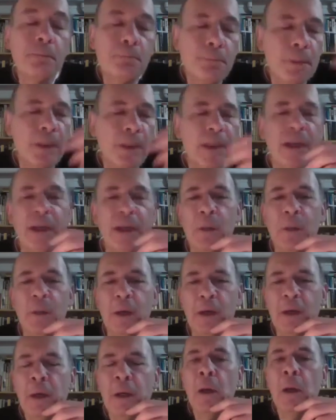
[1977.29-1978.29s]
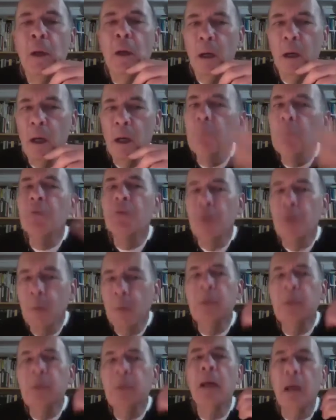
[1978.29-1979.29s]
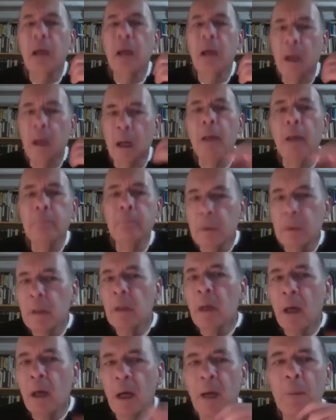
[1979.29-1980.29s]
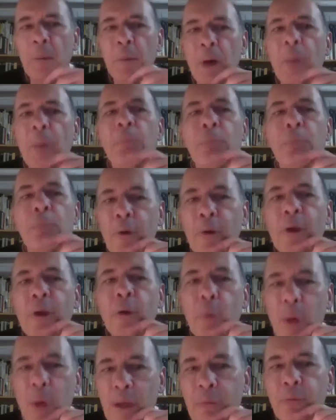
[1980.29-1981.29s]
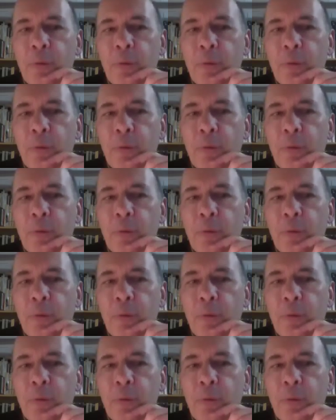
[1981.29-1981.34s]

But anyway, so yeah, I'm very grateful